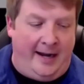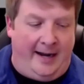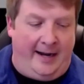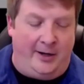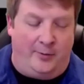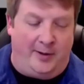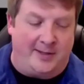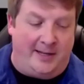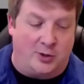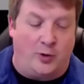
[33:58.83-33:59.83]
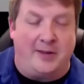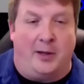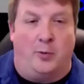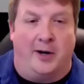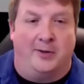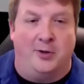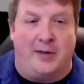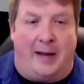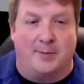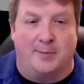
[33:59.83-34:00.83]
it's great they want to do
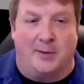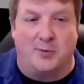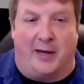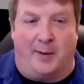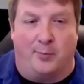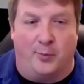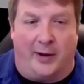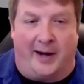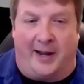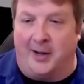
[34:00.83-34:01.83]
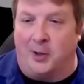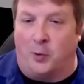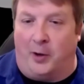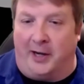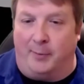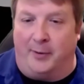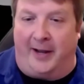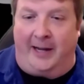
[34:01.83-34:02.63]
that. But sometimes I got to ground them. But hey,